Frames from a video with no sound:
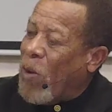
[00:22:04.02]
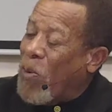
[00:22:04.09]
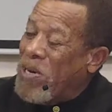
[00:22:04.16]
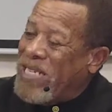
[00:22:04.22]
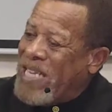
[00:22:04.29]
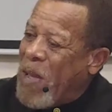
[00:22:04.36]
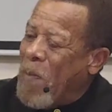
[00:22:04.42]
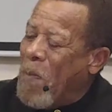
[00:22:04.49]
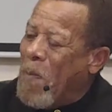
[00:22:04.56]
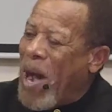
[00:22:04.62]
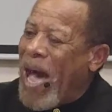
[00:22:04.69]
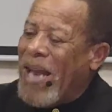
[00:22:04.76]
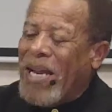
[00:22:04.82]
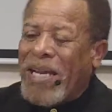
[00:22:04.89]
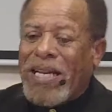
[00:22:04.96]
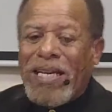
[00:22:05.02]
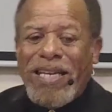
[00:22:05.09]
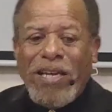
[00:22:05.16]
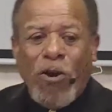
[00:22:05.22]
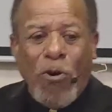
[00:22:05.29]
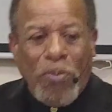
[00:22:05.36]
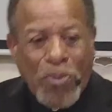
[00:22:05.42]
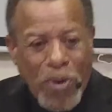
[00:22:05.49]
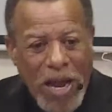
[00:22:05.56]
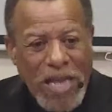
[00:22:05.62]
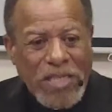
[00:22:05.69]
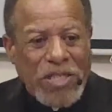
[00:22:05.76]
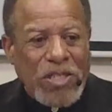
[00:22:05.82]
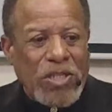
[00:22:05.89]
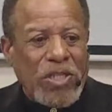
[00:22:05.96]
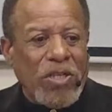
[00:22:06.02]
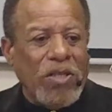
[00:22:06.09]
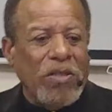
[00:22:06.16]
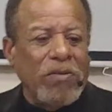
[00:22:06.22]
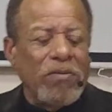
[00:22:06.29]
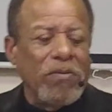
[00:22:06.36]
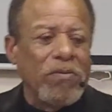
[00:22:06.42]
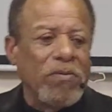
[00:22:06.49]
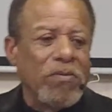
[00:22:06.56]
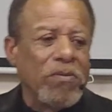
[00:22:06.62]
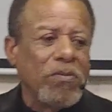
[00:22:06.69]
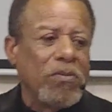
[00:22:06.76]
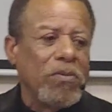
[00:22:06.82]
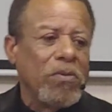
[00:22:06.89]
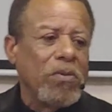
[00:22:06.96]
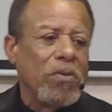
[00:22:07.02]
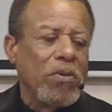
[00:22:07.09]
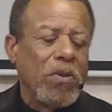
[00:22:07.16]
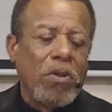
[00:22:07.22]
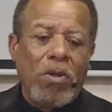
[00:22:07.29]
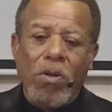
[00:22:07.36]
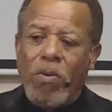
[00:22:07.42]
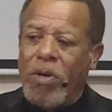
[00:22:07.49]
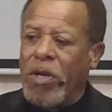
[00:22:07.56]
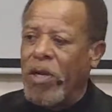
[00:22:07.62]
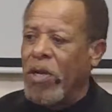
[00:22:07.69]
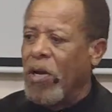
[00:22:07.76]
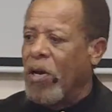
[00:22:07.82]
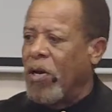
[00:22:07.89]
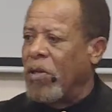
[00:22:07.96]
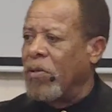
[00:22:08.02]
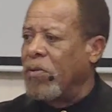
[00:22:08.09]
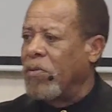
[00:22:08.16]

were demonically oppressed. Glory to God.